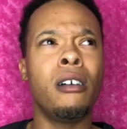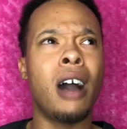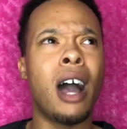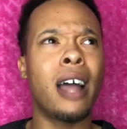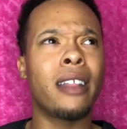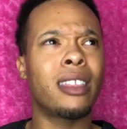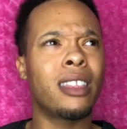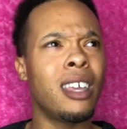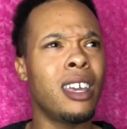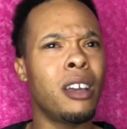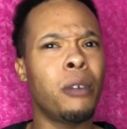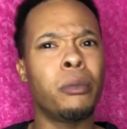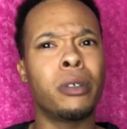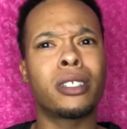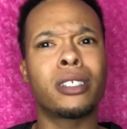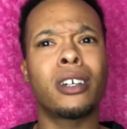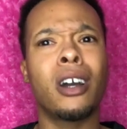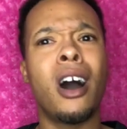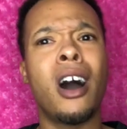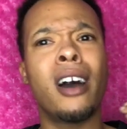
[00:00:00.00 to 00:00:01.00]
I think, was
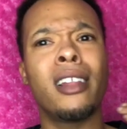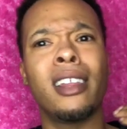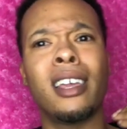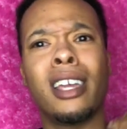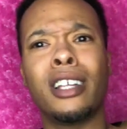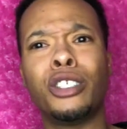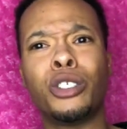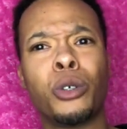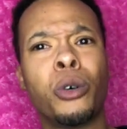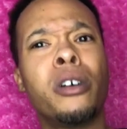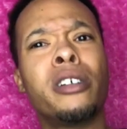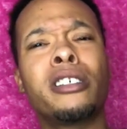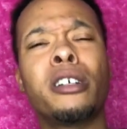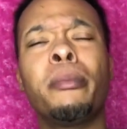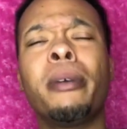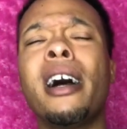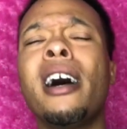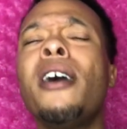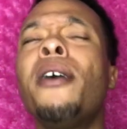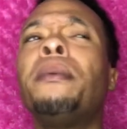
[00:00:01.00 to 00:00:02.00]
calling George
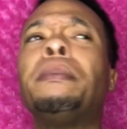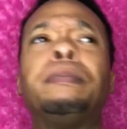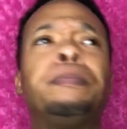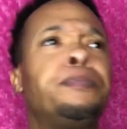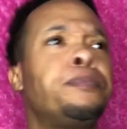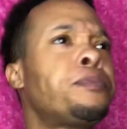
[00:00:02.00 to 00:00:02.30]
about.